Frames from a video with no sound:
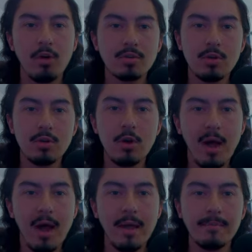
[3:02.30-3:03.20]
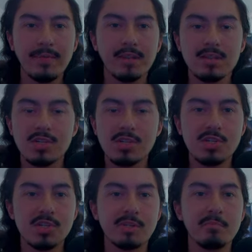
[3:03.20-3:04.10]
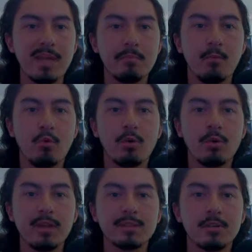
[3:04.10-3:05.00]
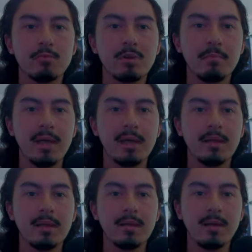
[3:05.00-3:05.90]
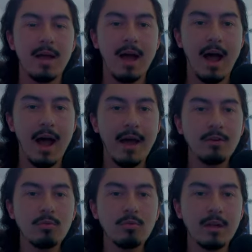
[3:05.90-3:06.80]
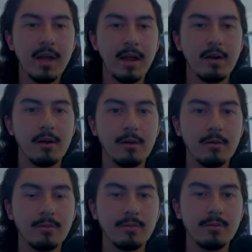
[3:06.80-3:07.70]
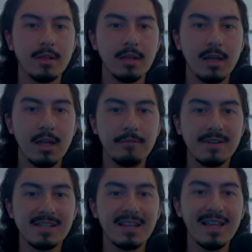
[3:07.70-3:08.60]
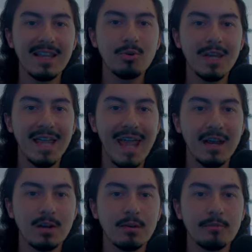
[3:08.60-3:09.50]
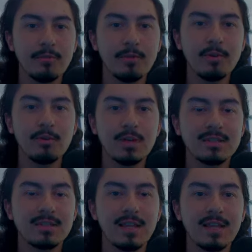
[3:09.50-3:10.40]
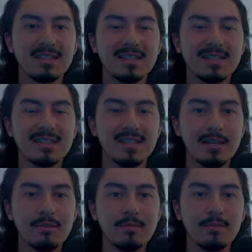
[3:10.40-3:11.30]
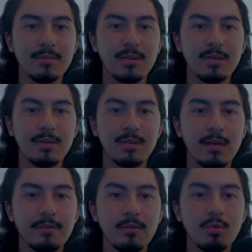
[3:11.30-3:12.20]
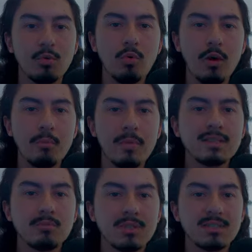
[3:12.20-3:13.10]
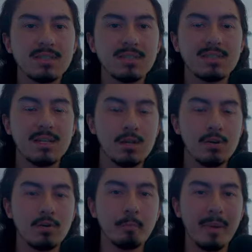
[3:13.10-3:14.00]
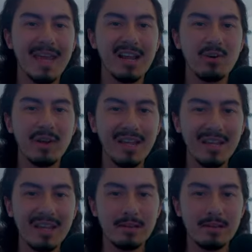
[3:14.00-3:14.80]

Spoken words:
you go by, and this is just me morally as a human being, I don't care if it's legal in Canada for you to consent at 16. If you are messing with a 16-year-old, period,